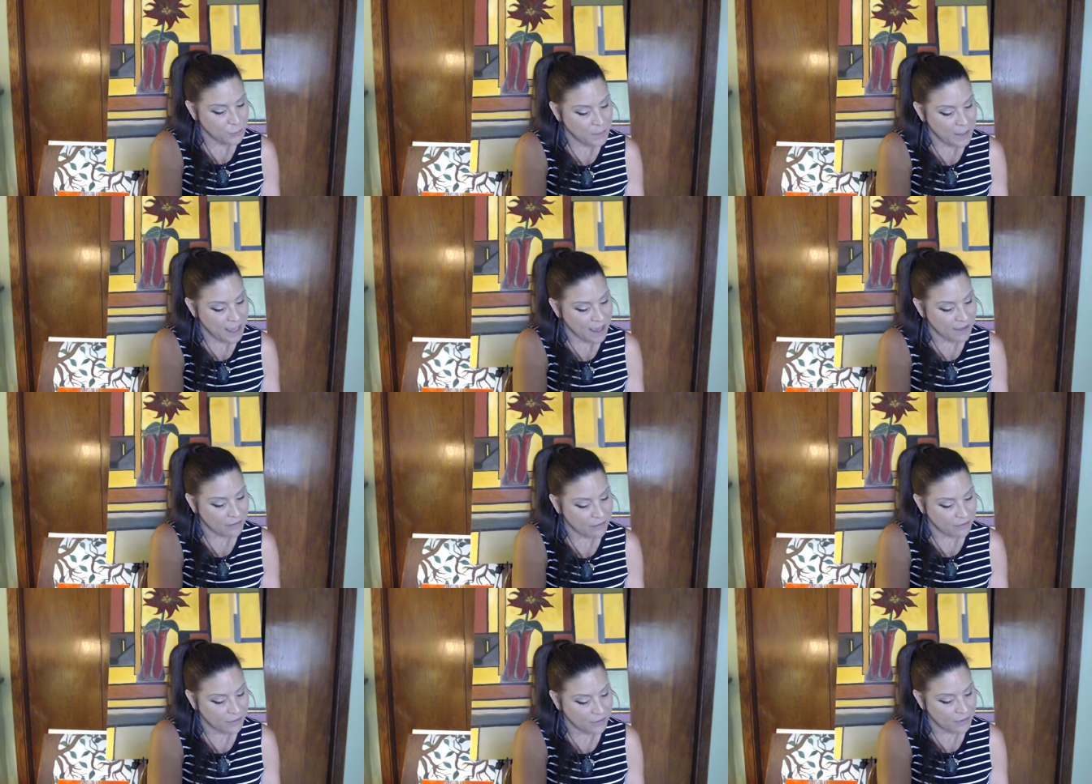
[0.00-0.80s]
path.
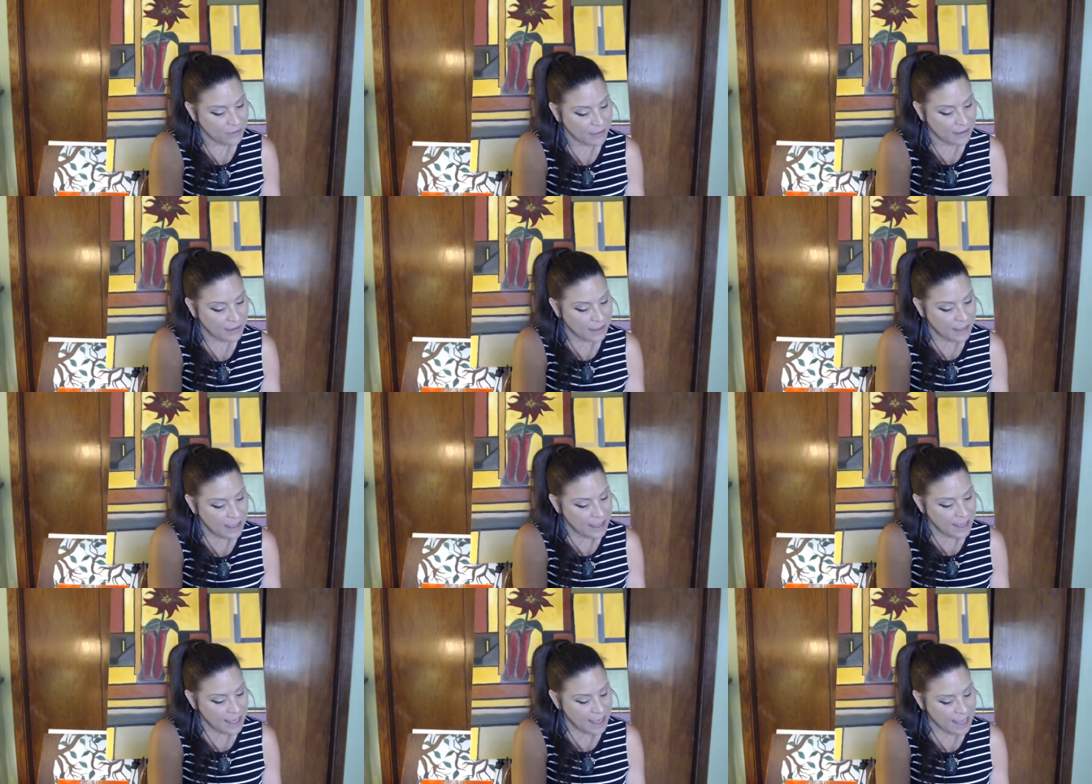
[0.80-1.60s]

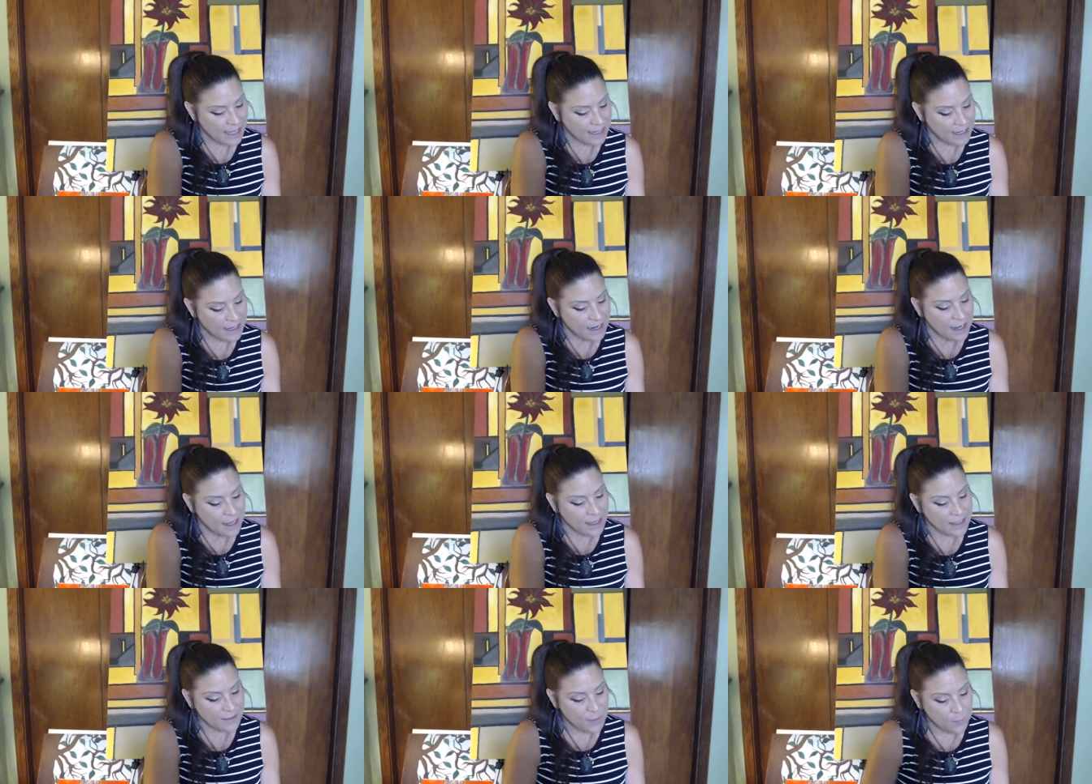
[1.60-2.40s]
And
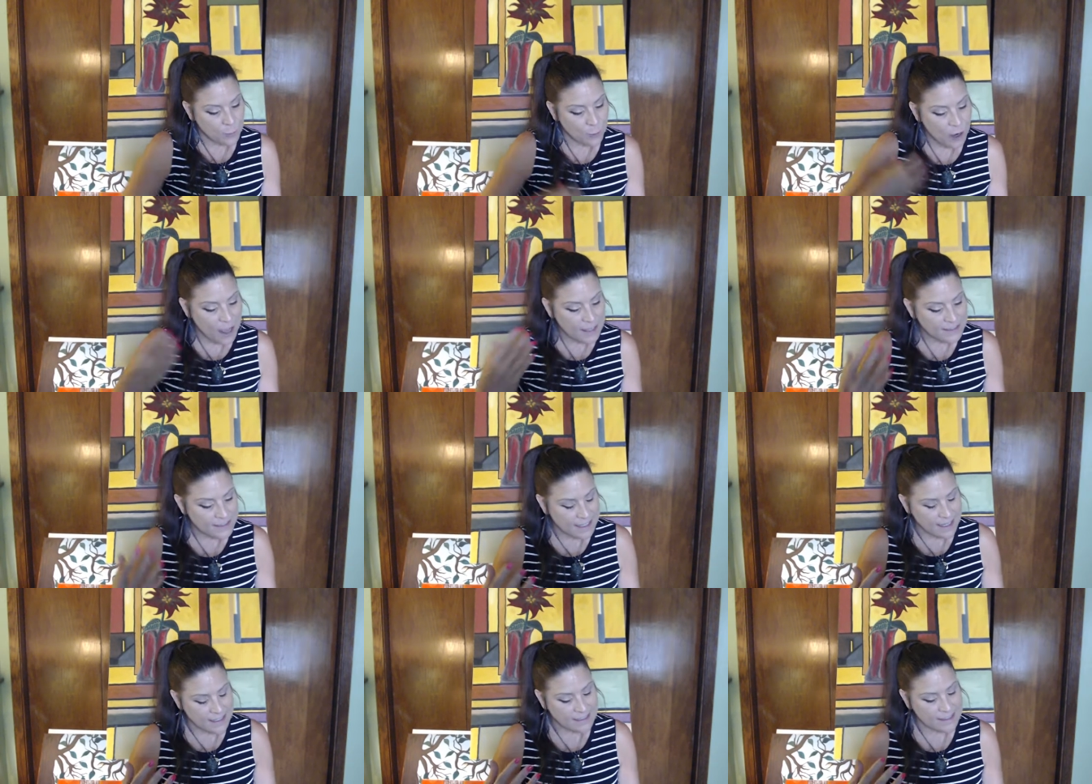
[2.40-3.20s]
in the
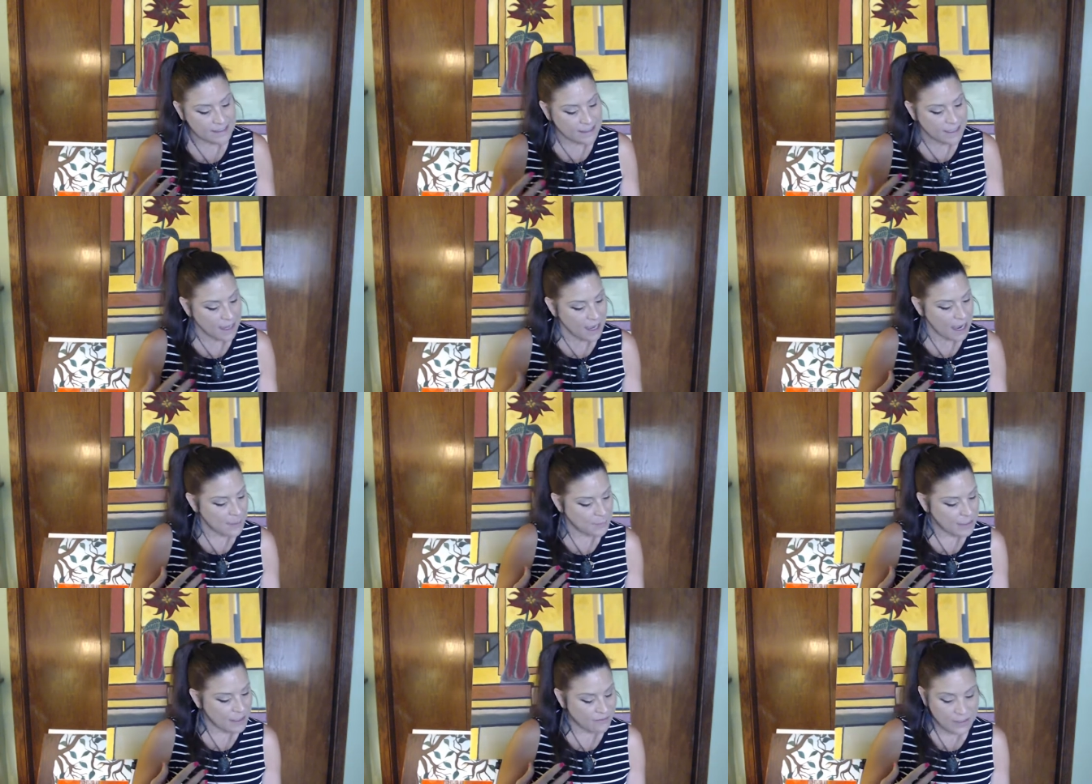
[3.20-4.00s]
process,
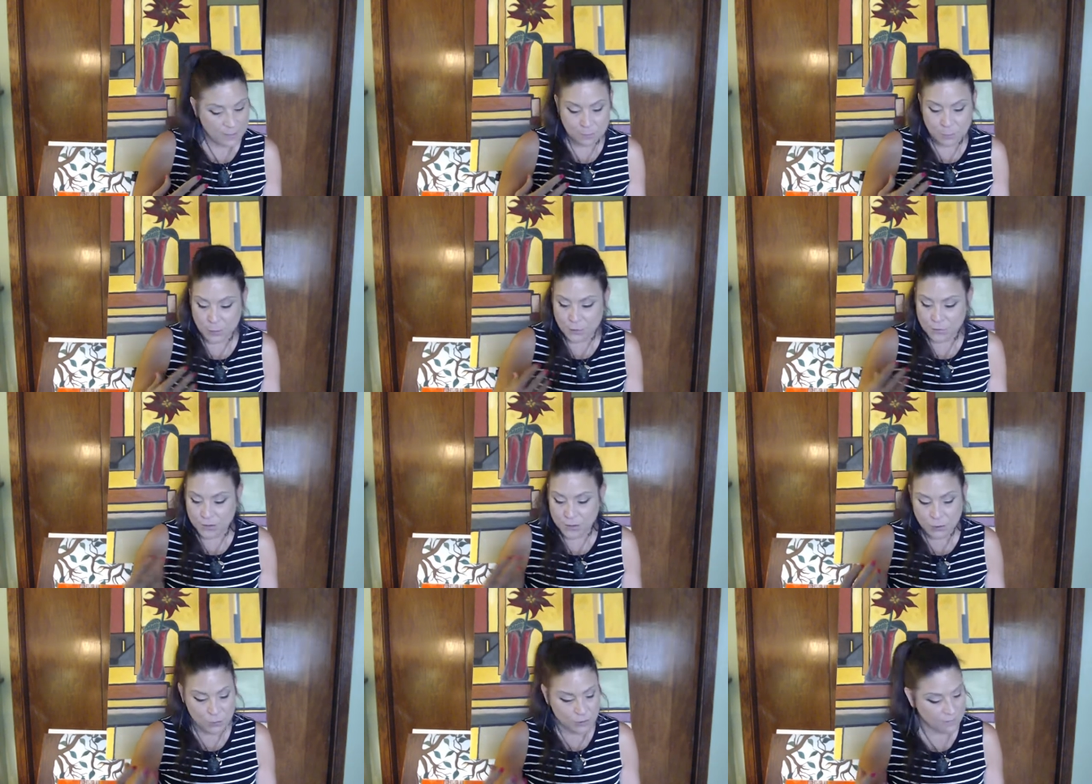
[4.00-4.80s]
I'm giving
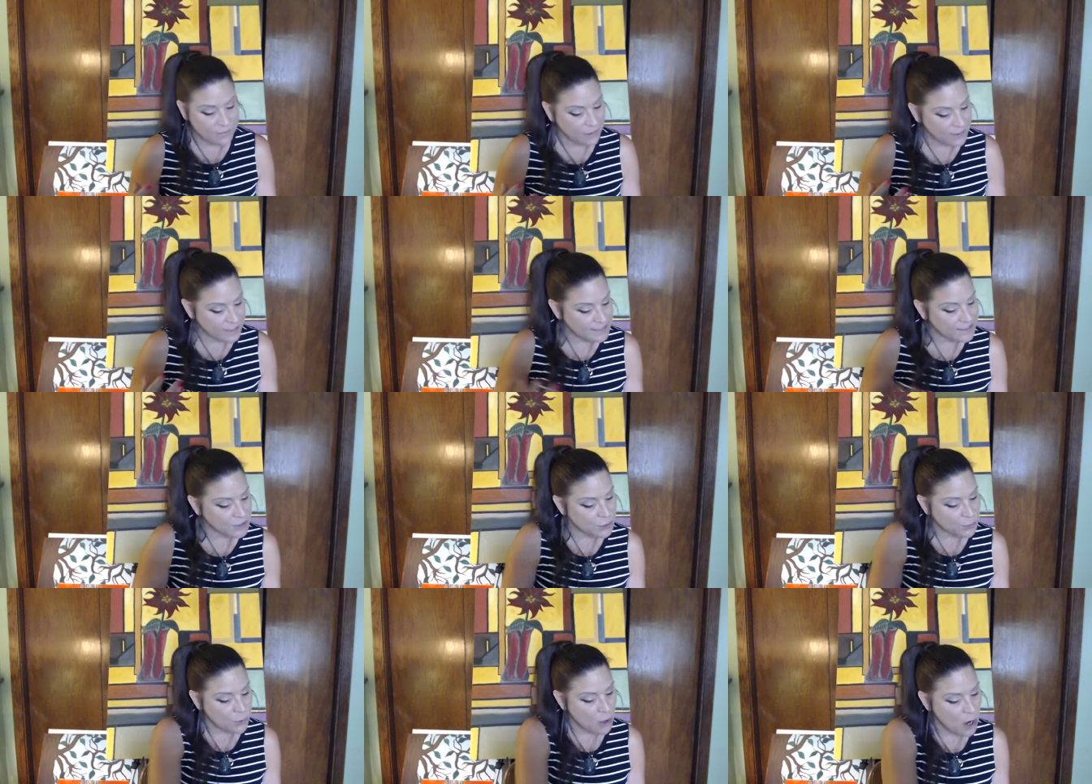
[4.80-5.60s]
birth to a very
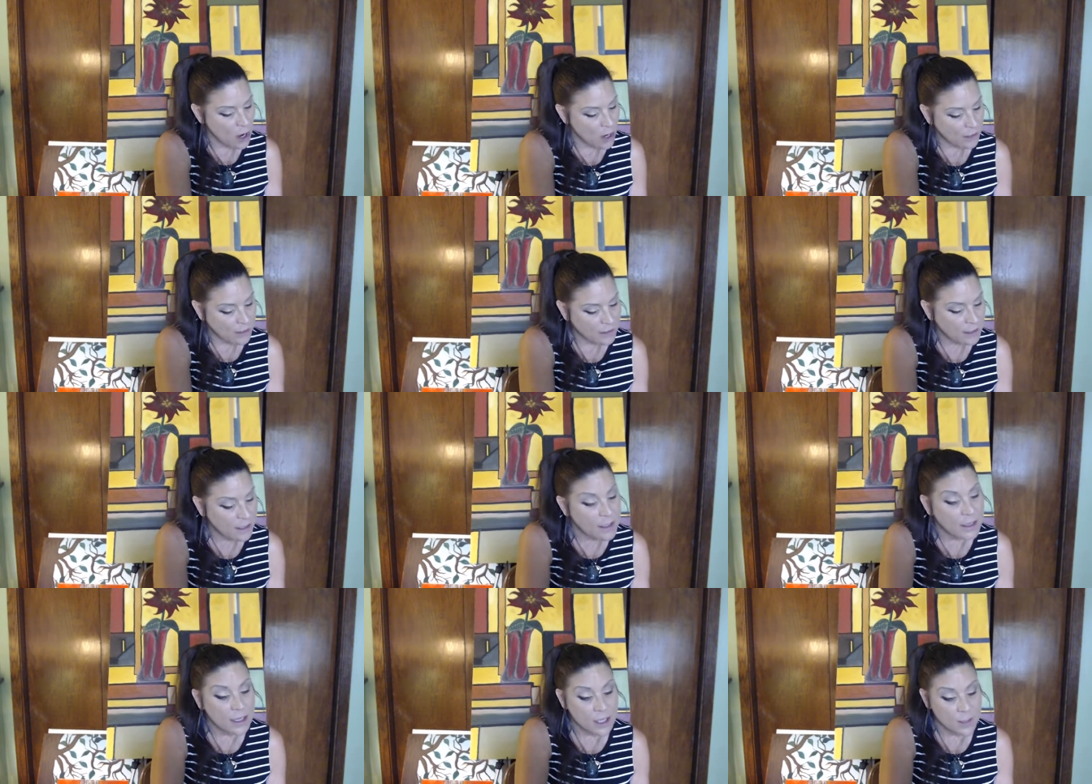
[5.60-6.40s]
strong
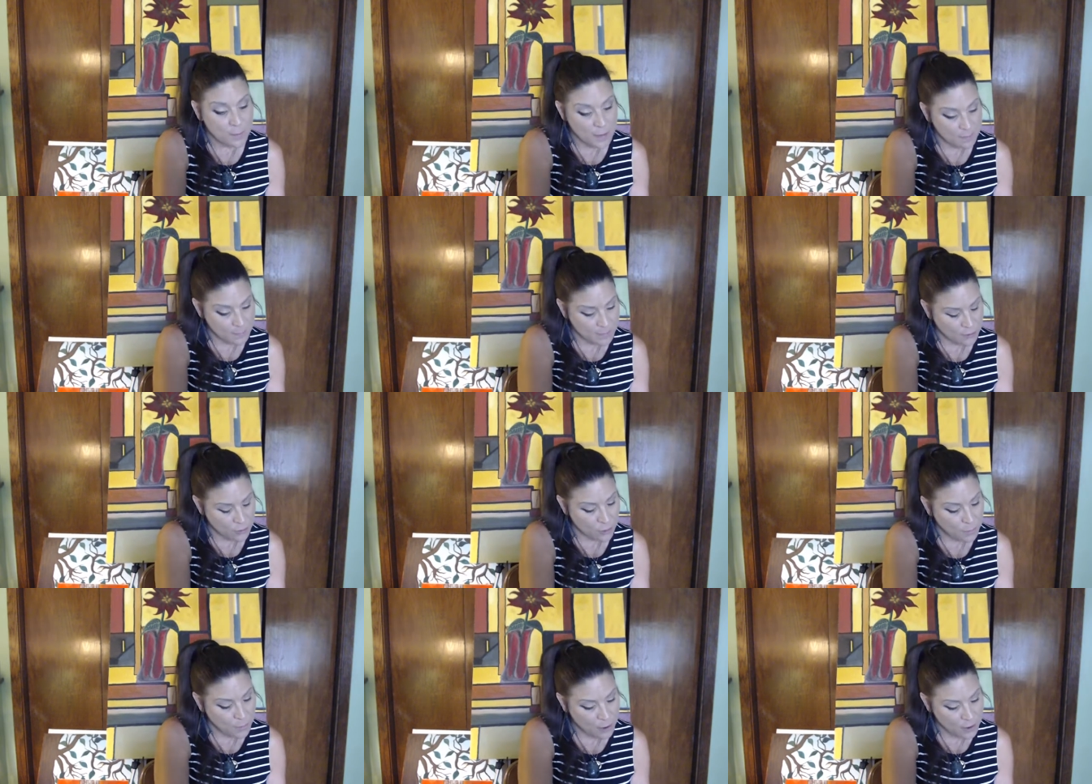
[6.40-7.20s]
commitment
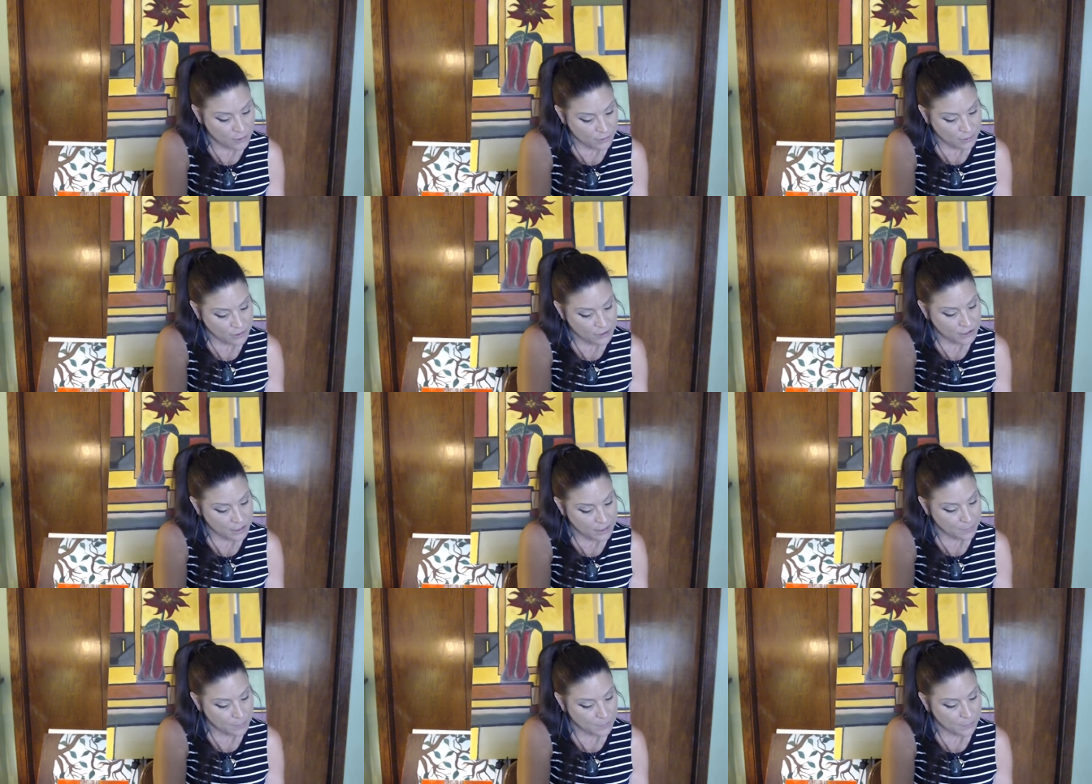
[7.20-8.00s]
or
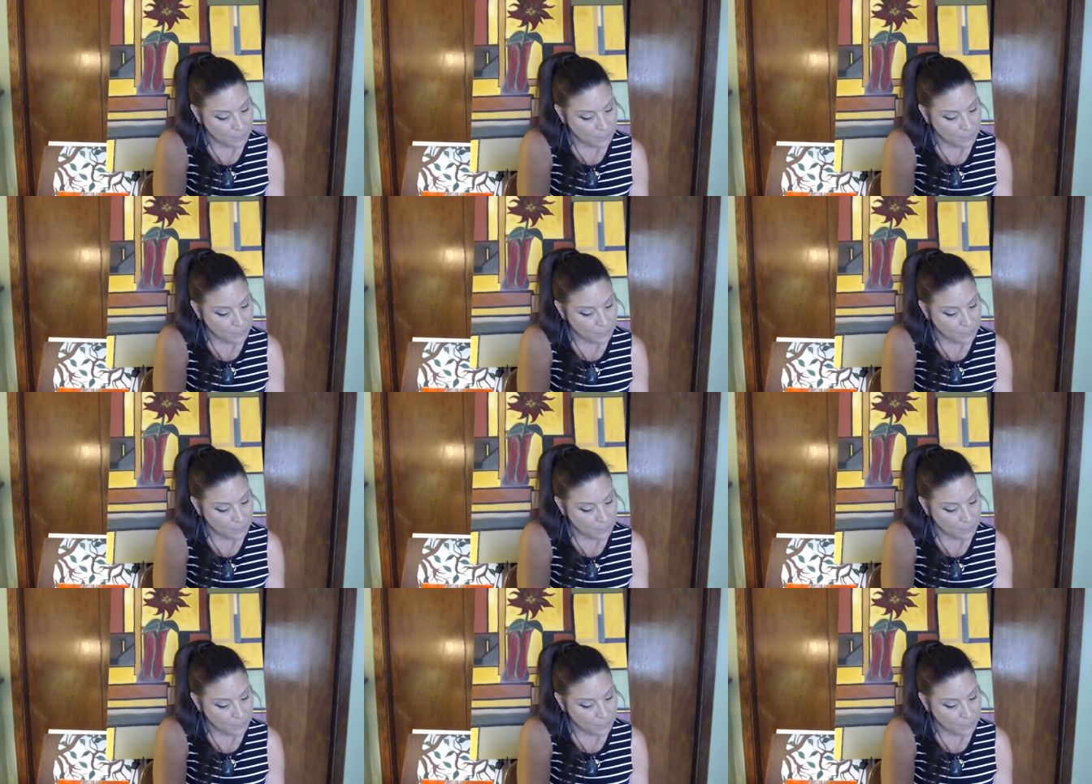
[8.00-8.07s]
partnership.